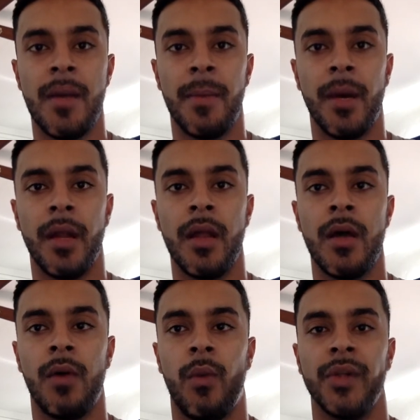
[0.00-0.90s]
But
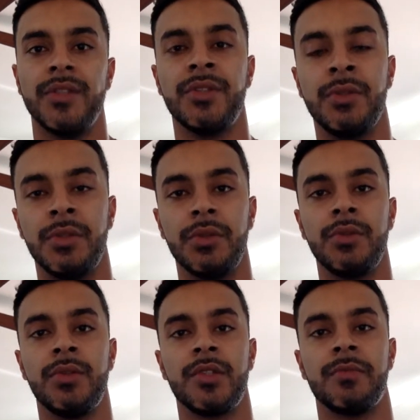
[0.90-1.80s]
when you
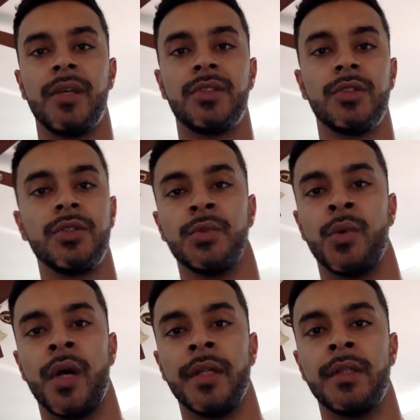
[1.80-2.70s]
do, just make sure you
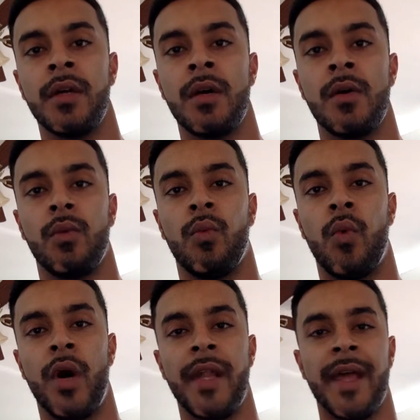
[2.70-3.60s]
run
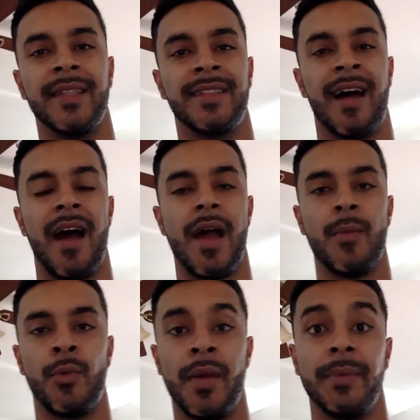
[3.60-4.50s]
one at a time
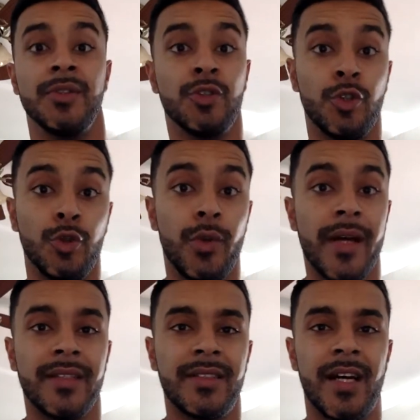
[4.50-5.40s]
or maybe two
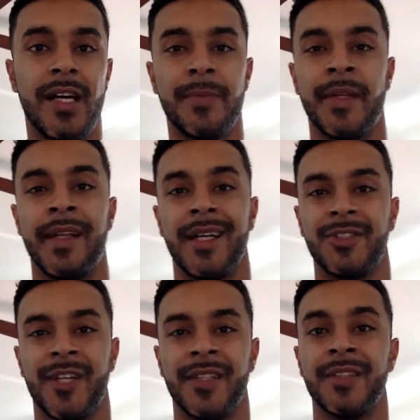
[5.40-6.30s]
at a time and not
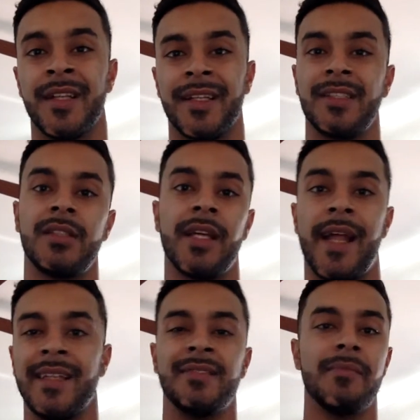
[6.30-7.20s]
try to like get
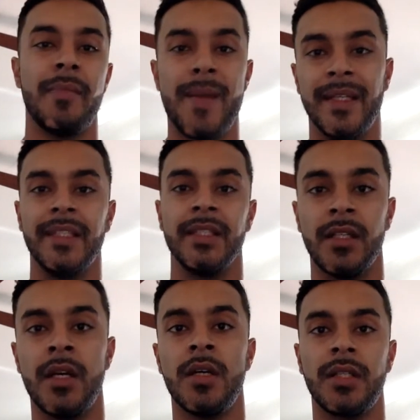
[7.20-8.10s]
as many
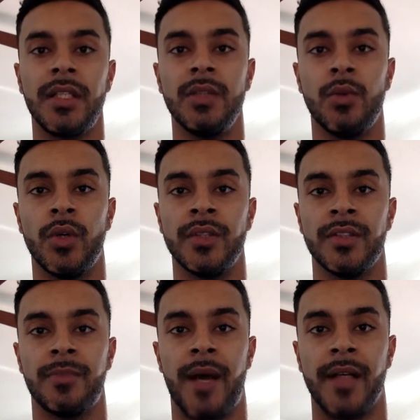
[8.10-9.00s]
keywords
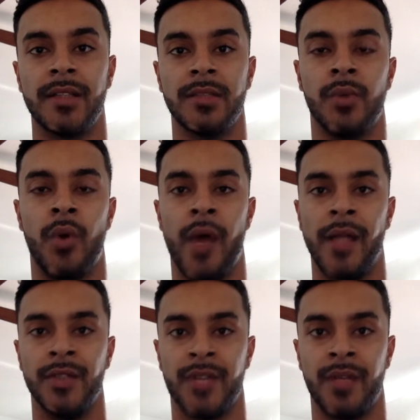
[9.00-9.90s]
as possible
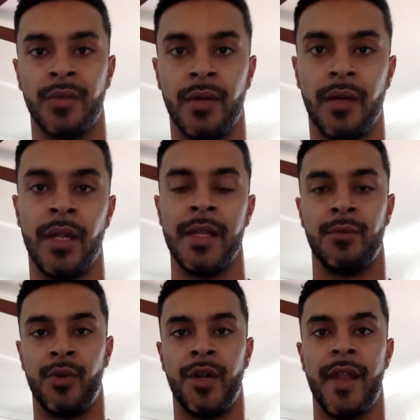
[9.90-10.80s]
and try to
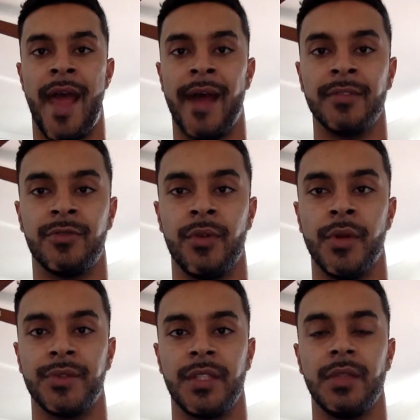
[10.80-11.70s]
and run ads for
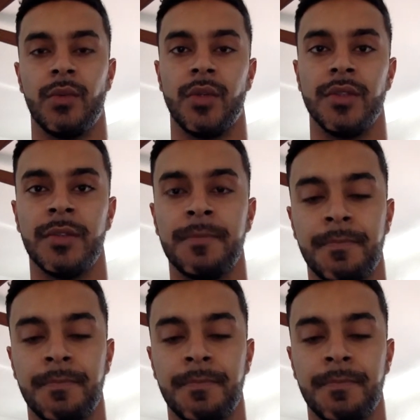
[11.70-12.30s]
those keywords.